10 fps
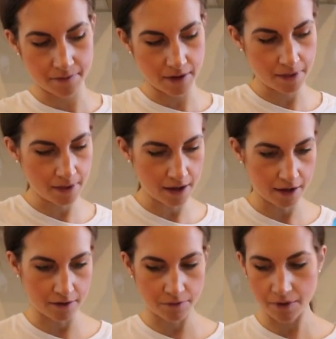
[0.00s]
and
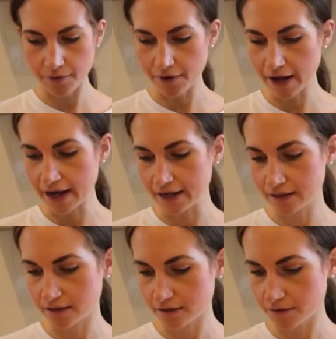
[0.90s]
then we will add
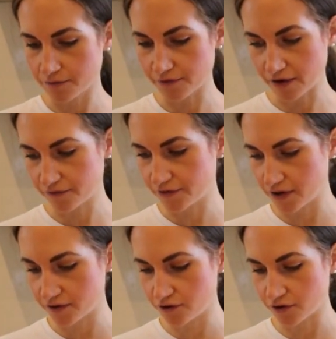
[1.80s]
some of our
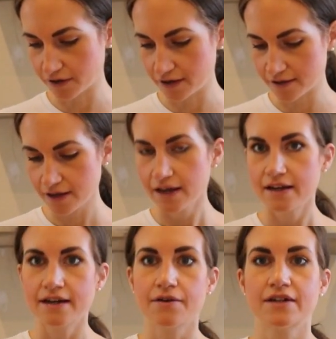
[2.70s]
first chocolates.
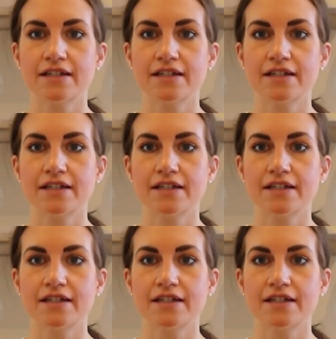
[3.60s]
Now I